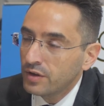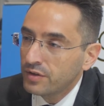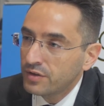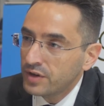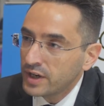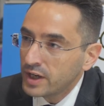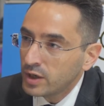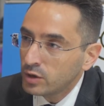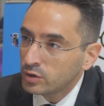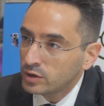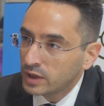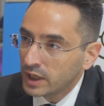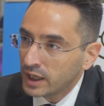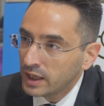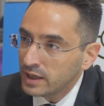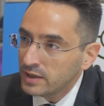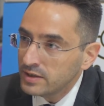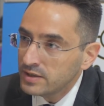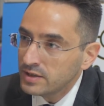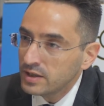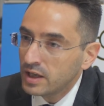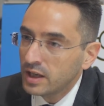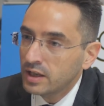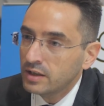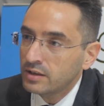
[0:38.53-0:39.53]
three
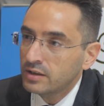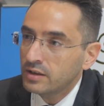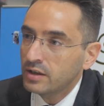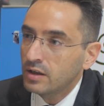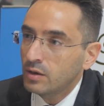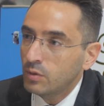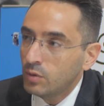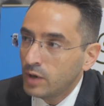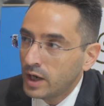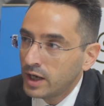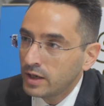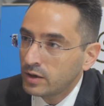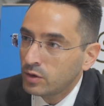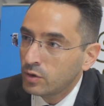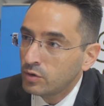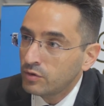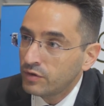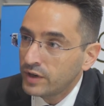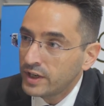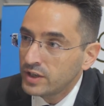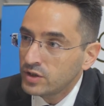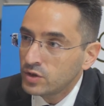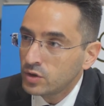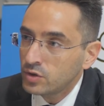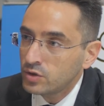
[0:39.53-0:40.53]
hotels and one
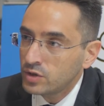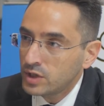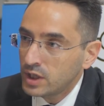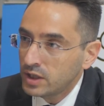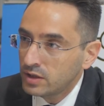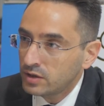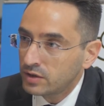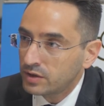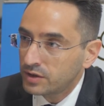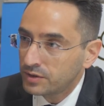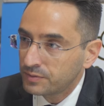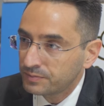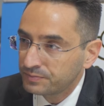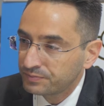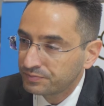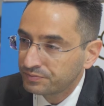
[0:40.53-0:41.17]
convention center.